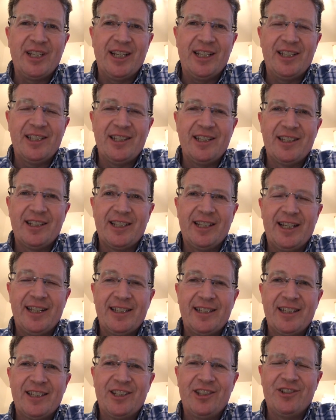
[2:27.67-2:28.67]
Hallis's
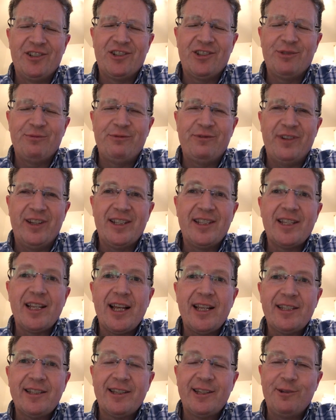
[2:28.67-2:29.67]
class has done some
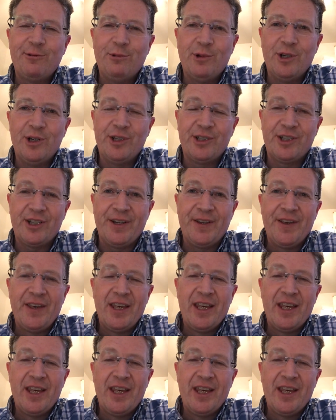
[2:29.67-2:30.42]
fantastic work